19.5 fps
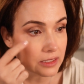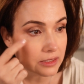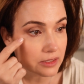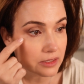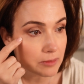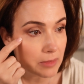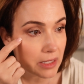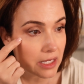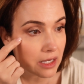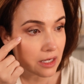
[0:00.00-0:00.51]
under
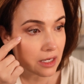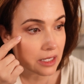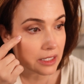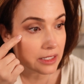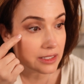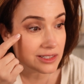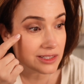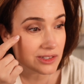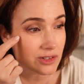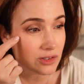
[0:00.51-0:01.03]
my
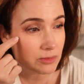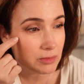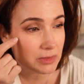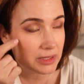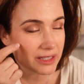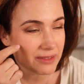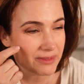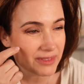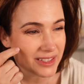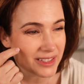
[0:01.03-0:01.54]
eyes.
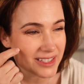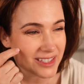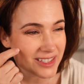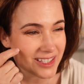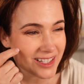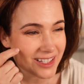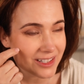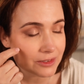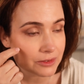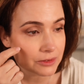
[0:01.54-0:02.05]
Normally, if it
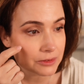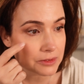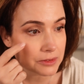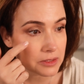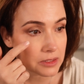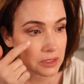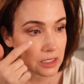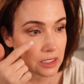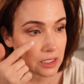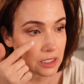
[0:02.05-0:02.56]

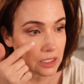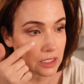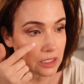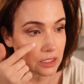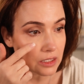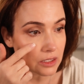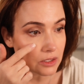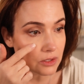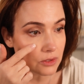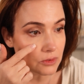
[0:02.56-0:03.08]
settles,
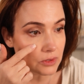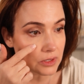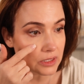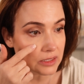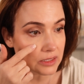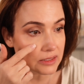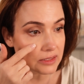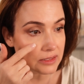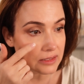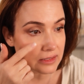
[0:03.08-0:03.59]
you
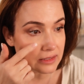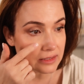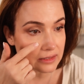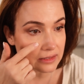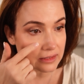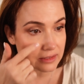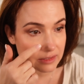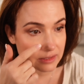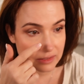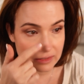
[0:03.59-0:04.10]
can
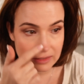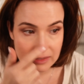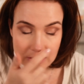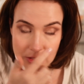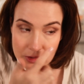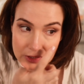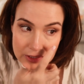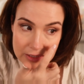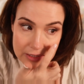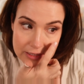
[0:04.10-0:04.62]

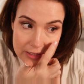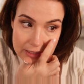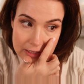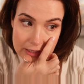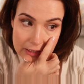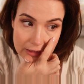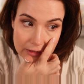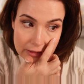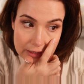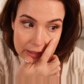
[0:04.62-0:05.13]

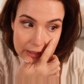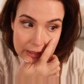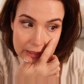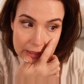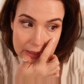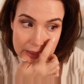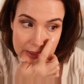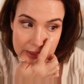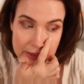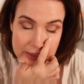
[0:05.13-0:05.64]
see that
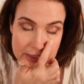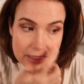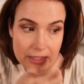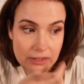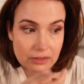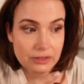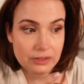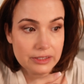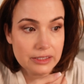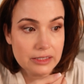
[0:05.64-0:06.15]
it
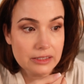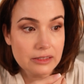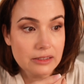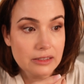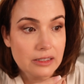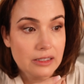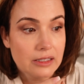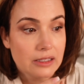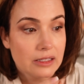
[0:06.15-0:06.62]
settled in.